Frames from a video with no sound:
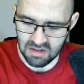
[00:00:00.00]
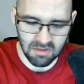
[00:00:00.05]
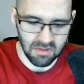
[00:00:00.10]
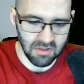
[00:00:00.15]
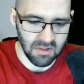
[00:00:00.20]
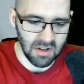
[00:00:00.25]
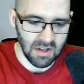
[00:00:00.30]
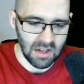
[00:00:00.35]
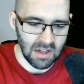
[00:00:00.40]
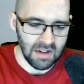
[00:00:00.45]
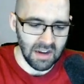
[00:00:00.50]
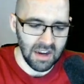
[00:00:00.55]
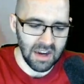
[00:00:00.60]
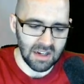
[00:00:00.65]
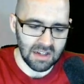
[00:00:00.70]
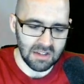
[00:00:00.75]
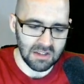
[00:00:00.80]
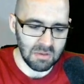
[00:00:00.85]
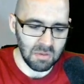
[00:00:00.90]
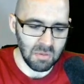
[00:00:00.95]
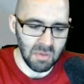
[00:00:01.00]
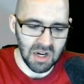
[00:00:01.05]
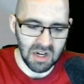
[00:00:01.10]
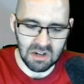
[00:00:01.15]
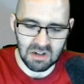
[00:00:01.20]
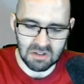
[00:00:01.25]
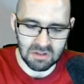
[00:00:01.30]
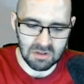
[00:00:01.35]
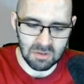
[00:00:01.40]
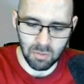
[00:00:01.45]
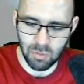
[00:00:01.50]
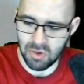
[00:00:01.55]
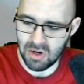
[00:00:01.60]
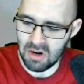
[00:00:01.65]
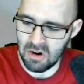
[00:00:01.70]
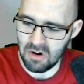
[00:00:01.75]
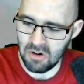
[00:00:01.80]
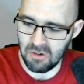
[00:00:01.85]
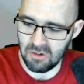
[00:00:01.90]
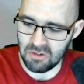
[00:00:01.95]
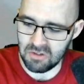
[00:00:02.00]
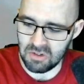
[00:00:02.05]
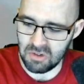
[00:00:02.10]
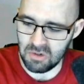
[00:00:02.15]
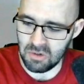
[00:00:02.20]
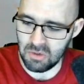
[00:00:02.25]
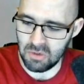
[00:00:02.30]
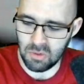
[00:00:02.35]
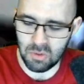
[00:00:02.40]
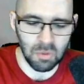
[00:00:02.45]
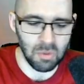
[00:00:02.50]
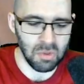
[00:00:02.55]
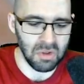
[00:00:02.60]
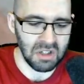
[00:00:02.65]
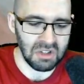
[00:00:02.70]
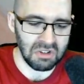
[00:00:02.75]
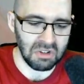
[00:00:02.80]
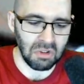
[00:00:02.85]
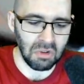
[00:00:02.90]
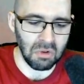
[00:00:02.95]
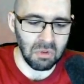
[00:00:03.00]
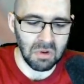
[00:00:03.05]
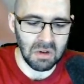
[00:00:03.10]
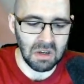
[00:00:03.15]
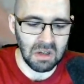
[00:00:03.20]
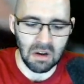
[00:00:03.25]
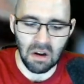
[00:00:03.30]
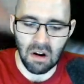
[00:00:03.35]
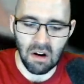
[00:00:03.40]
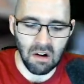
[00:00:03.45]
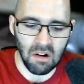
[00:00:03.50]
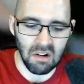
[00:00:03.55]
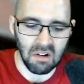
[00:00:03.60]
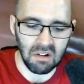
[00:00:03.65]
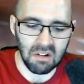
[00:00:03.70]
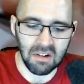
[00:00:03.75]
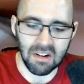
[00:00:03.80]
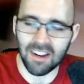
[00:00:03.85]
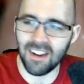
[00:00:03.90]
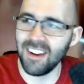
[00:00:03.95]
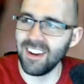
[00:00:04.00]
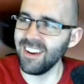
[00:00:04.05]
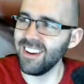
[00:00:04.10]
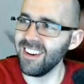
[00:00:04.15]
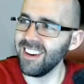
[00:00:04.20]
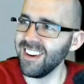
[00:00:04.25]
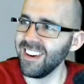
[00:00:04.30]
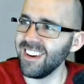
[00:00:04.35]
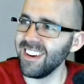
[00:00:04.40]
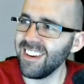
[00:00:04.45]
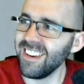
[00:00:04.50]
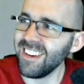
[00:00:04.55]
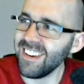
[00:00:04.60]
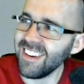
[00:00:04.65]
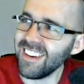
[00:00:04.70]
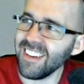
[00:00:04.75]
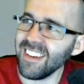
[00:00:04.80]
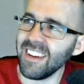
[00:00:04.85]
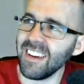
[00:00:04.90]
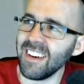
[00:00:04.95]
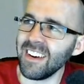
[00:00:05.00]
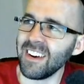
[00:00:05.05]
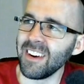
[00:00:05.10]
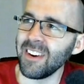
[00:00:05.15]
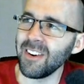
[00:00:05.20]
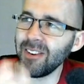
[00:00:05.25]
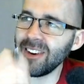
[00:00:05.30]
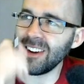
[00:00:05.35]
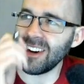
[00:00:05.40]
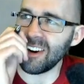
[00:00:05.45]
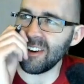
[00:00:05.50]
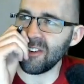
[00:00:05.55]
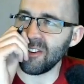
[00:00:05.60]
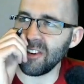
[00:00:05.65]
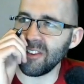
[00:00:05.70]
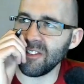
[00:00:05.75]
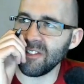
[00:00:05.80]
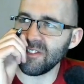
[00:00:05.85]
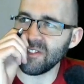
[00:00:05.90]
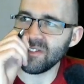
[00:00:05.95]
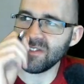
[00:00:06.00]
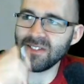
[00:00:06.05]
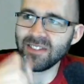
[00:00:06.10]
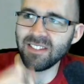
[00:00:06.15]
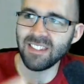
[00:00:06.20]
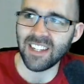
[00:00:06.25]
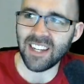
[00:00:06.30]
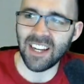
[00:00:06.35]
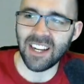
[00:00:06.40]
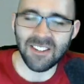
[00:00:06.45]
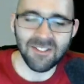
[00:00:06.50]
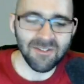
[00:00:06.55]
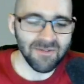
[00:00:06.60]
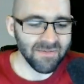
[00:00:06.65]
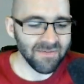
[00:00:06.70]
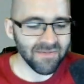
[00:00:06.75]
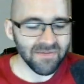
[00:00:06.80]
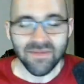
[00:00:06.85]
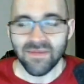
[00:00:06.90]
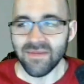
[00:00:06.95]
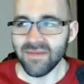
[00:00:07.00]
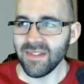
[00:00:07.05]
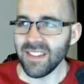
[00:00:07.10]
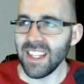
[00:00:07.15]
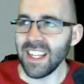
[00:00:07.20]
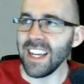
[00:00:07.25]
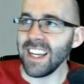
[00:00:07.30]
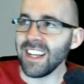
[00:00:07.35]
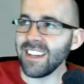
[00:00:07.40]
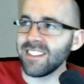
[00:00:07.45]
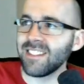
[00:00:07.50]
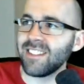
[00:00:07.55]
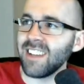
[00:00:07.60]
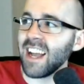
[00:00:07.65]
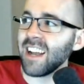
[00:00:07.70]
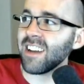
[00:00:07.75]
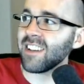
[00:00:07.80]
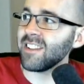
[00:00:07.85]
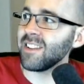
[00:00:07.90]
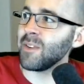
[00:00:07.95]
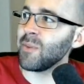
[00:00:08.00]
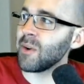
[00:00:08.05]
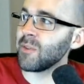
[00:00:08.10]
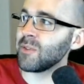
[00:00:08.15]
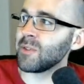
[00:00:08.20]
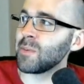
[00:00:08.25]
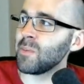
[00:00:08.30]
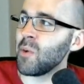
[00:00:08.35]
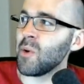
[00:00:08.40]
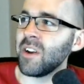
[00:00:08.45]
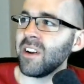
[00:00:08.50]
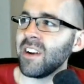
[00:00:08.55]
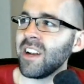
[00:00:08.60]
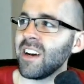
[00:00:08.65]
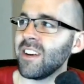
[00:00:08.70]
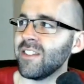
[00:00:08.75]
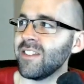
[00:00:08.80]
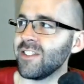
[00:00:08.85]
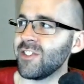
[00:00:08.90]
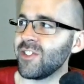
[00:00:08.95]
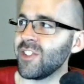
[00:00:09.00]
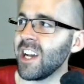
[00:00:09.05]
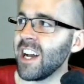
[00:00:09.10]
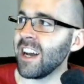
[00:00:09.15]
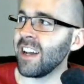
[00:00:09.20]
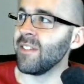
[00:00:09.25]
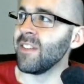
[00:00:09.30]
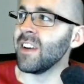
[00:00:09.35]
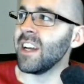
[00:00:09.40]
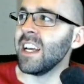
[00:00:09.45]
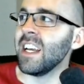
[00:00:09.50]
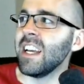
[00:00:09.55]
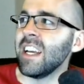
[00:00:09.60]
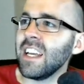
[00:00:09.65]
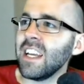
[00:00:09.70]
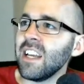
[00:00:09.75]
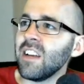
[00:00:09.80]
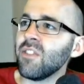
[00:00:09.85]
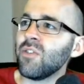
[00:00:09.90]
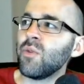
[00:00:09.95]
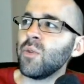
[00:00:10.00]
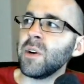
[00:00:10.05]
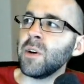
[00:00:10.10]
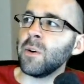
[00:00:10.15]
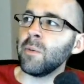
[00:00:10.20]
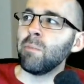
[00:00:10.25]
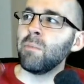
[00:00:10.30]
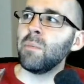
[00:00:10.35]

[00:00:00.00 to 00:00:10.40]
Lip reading: of x minus pi over 2 plus 3 arg, or whatever. Okay, exactly what was pointed out in the chat. If we're